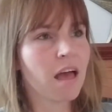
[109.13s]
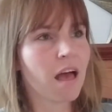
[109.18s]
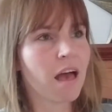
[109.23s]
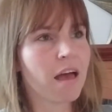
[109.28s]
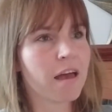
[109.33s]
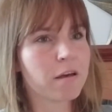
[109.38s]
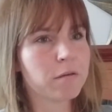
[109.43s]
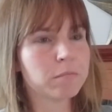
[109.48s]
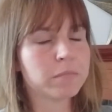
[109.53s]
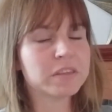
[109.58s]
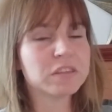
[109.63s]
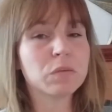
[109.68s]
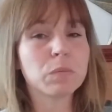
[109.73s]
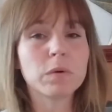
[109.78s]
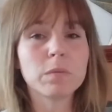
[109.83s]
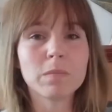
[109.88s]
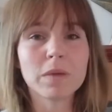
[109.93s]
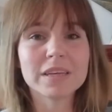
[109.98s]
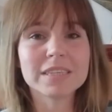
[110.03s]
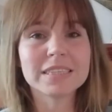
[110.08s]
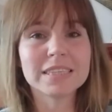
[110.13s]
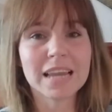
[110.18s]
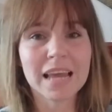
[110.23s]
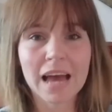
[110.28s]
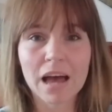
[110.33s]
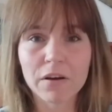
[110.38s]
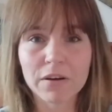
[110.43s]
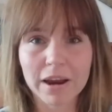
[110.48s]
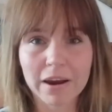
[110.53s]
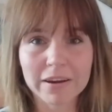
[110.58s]
So we must let
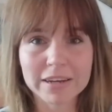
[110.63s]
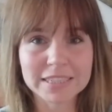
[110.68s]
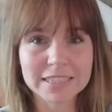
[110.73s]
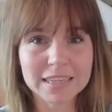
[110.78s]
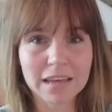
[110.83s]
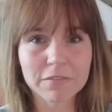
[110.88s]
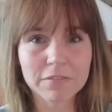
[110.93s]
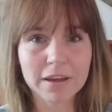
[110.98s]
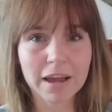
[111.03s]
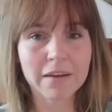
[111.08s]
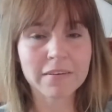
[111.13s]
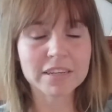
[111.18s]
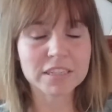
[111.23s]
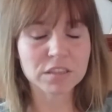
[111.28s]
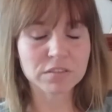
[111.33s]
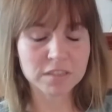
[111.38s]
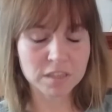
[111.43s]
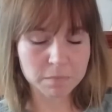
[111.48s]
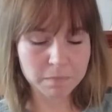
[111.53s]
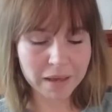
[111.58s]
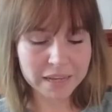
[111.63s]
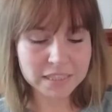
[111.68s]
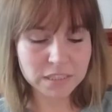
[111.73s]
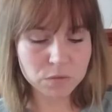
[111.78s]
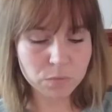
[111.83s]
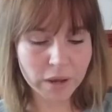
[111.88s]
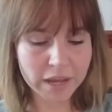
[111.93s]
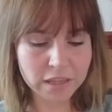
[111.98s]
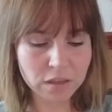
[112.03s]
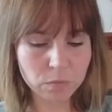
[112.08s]
our characters have character. And the best
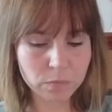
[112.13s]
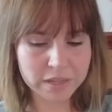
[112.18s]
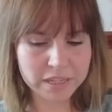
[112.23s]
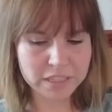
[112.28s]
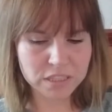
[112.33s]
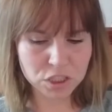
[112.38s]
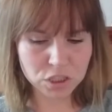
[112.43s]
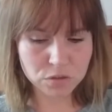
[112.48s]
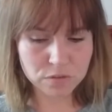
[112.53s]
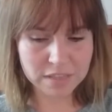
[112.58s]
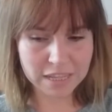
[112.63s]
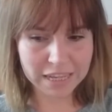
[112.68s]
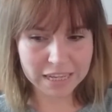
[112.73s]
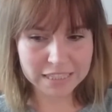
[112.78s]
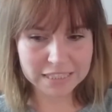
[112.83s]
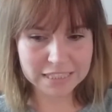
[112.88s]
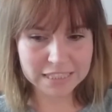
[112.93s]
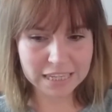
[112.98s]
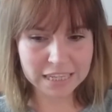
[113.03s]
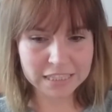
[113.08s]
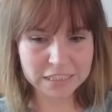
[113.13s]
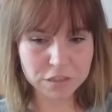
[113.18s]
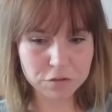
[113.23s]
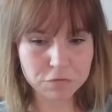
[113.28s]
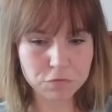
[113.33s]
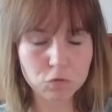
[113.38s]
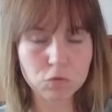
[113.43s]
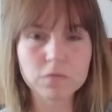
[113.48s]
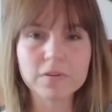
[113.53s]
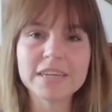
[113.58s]
way that we can do this is
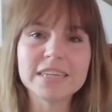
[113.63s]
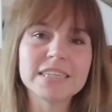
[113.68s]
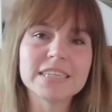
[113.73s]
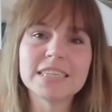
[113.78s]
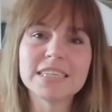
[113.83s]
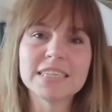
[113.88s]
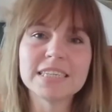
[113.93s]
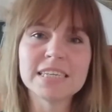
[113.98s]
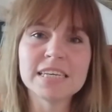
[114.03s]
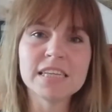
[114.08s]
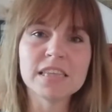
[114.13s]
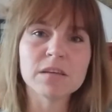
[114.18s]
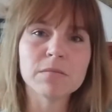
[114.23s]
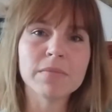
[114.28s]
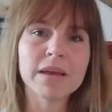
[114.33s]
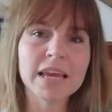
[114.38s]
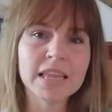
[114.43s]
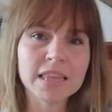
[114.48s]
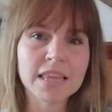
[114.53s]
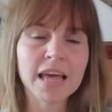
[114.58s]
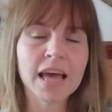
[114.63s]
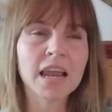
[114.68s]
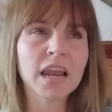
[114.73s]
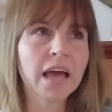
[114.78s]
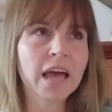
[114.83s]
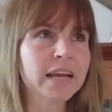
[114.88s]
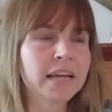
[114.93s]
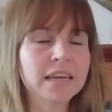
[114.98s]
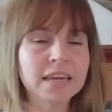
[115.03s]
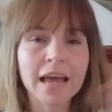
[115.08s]
for readers to see them in their
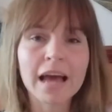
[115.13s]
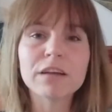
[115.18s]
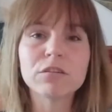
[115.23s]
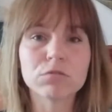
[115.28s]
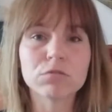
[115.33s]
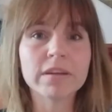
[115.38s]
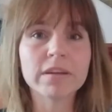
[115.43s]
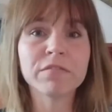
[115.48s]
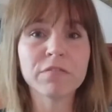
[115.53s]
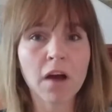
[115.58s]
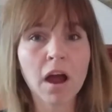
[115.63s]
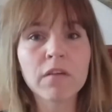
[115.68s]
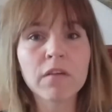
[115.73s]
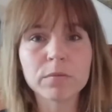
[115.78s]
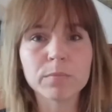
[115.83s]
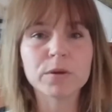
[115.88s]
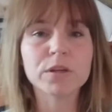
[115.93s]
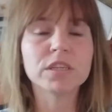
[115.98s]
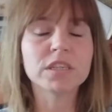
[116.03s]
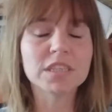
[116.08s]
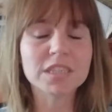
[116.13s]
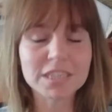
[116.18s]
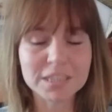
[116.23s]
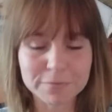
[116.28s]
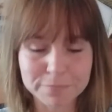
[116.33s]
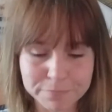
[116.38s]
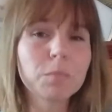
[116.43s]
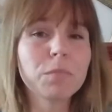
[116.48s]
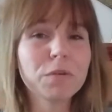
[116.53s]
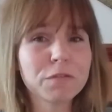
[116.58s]
natural environment
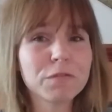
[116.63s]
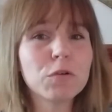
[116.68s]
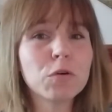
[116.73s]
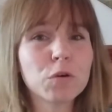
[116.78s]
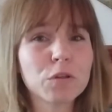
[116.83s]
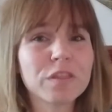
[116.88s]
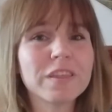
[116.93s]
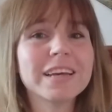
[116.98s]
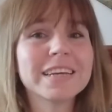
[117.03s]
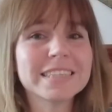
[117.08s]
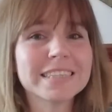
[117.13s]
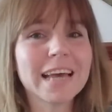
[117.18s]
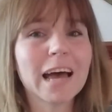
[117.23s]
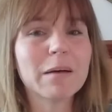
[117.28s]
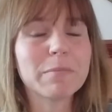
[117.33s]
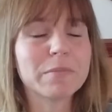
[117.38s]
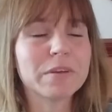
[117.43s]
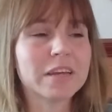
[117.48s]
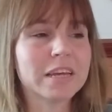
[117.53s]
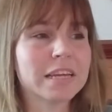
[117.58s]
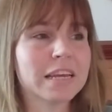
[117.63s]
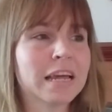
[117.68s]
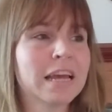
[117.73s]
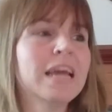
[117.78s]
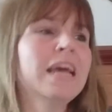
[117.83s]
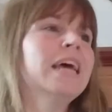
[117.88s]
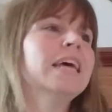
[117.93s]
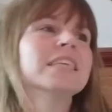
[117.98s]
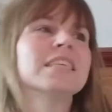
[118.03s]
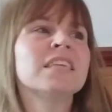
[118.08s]
before things happen.
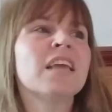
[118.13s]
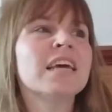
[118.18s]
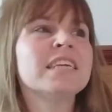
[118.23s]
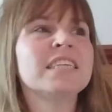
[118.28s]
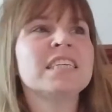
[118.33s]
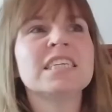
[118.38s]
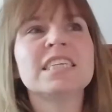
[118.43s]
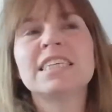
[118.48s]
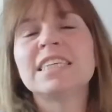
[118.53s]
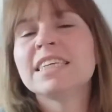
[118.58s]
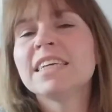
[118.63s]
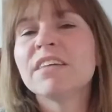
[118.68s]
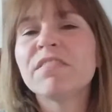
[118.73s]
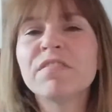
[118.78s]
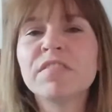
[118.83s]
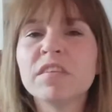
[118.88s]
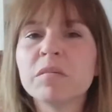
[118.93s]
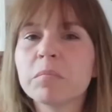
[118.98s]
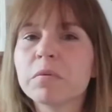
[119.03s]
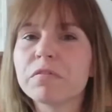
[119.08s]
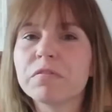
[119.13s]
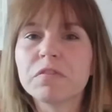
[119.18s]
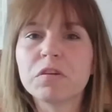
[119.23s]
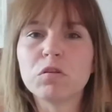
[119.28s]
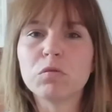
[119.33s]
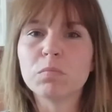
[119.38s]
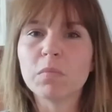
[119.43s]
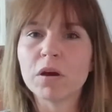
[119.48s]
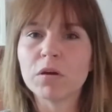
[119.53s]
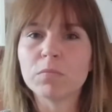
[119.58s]
It's nice just to give them a
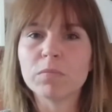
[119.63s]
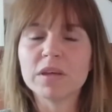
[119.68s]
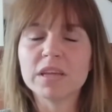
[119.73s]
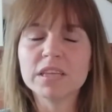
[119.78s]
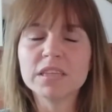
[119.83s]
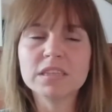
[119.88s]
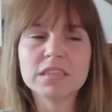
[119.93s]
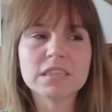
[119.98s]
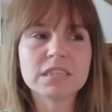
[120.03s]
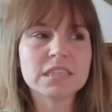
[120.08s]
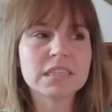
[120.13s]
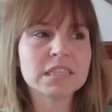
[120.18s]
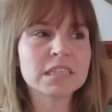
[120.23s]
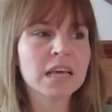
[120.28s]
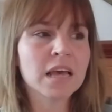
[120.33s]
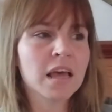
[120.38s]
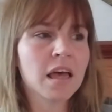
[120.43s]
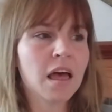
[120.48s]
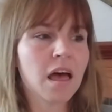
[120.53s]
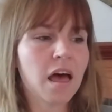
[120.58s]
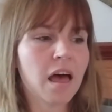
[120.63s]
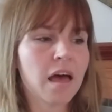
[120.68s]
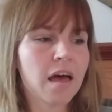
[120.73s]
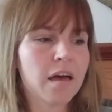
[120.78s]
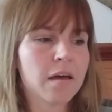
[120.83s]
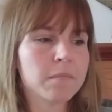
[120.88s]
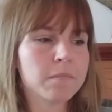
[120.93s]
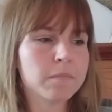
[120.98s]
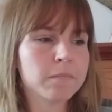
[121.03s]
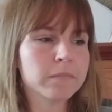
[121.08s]
few moments,
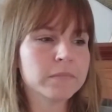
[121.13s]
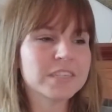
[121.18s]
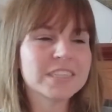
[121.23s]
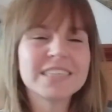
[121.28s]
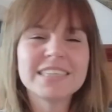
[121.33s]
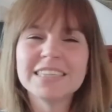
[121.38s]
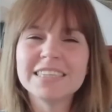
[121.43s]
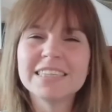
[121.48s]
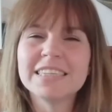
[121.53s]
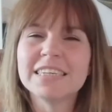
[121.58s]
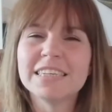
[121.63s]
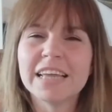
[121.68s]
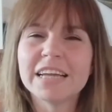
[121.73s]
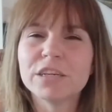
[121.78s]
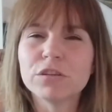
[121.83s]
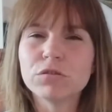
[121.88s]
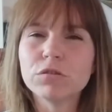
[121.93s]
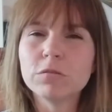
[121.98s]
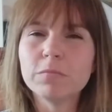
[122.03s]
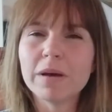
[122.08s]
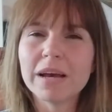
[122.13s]
just to see their true